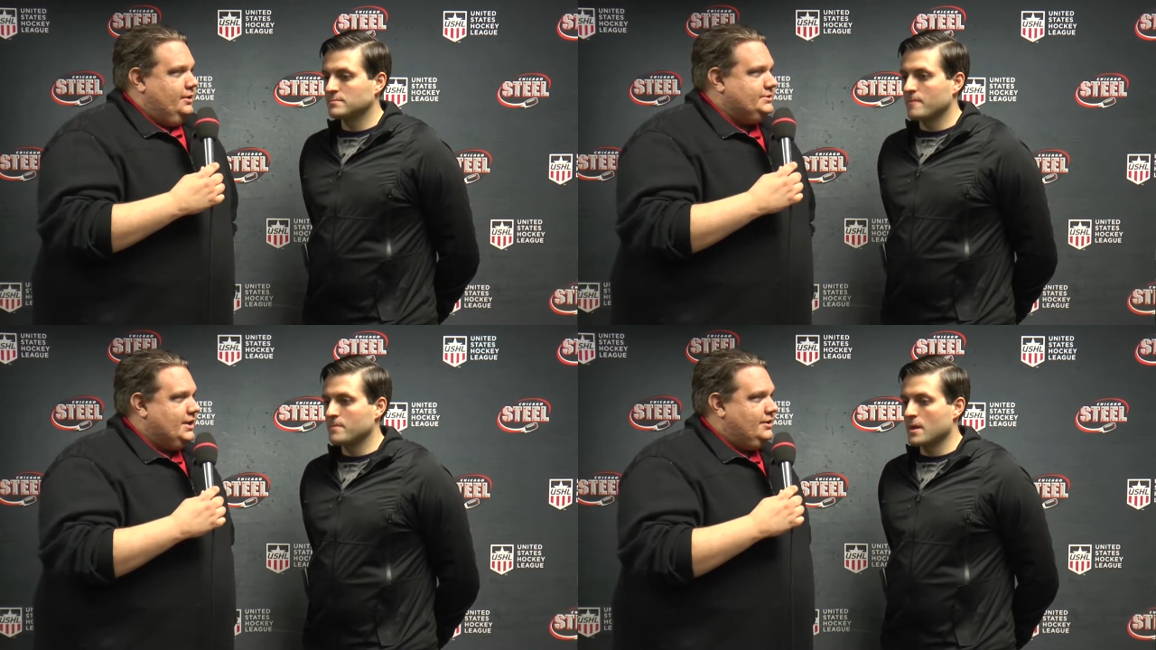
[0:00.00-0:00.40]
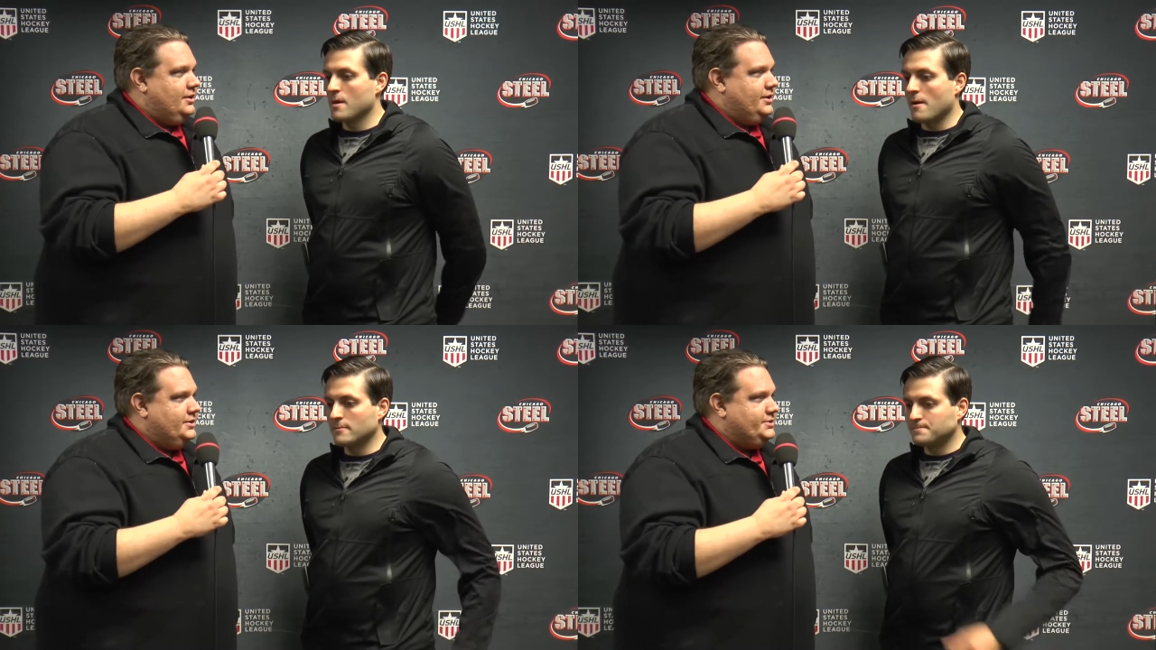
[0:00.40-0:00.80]
Speaker 1: How excited
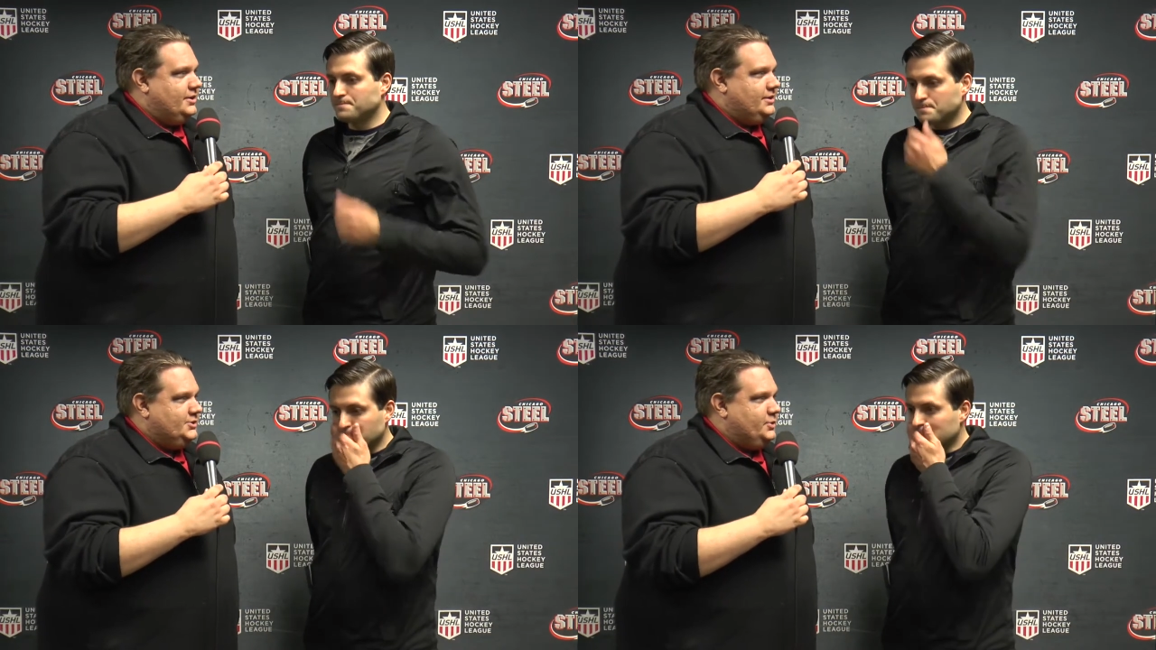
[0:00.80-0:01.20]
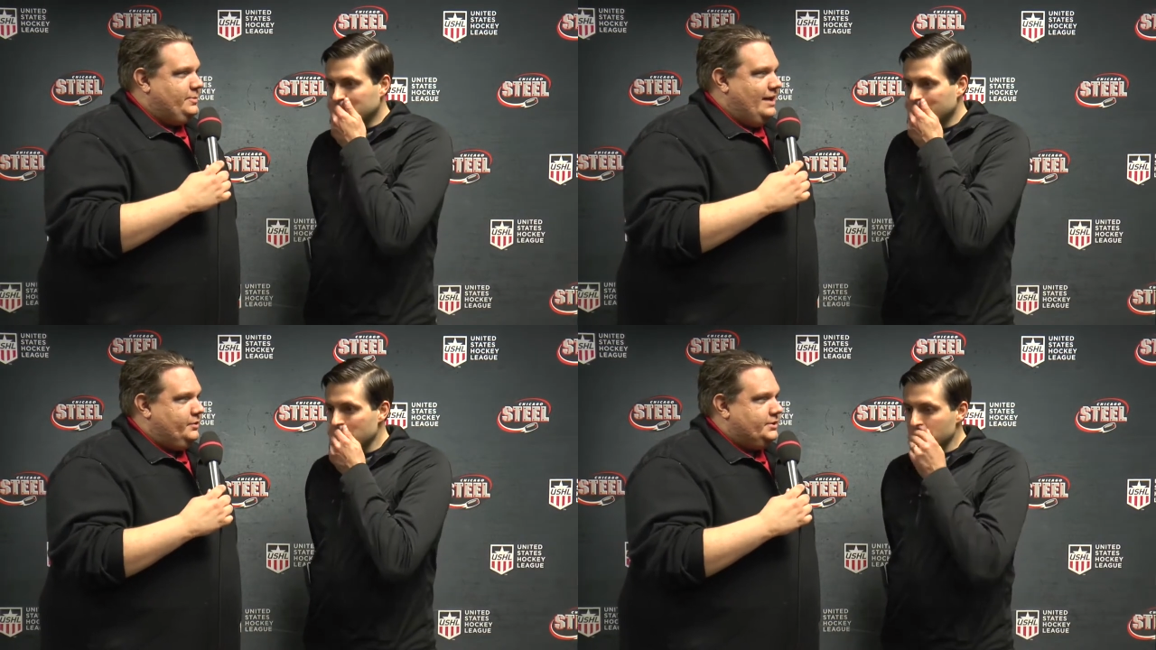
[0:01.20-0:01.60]
are you to start things with
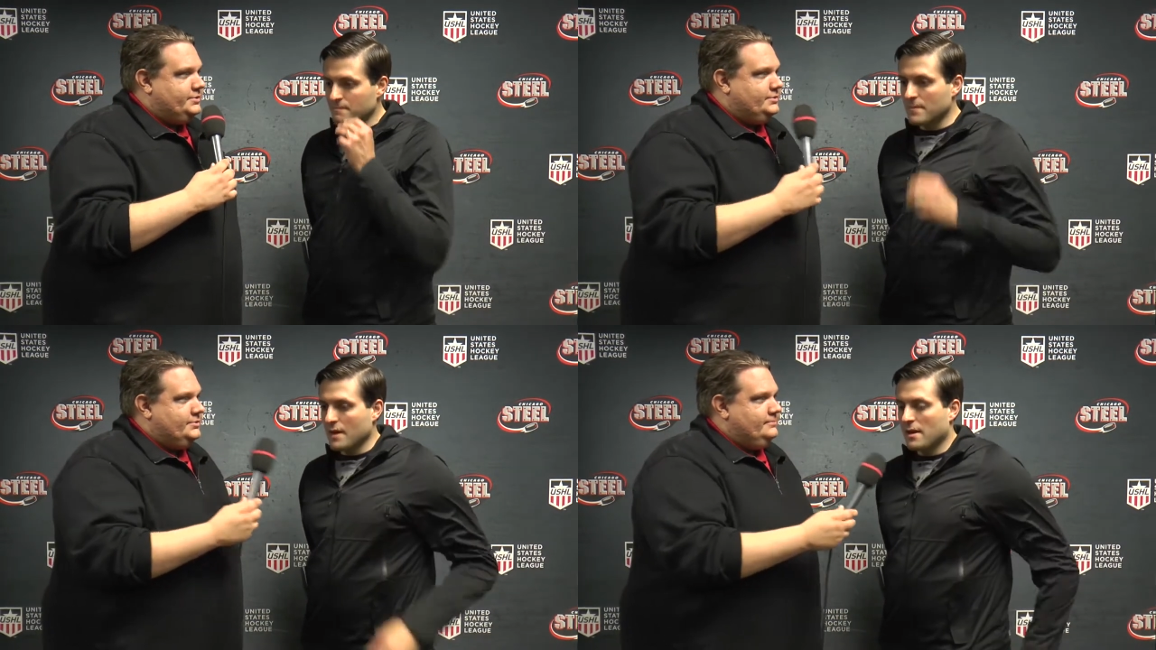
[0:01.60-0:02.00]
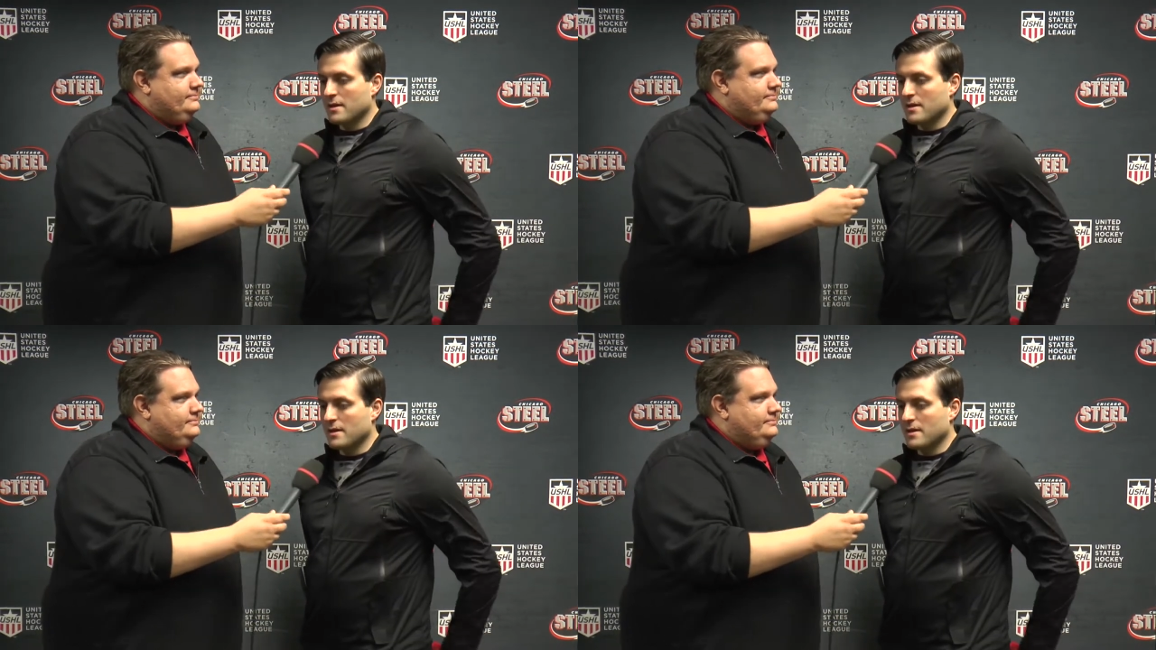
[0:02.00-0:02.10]
the Mavericks?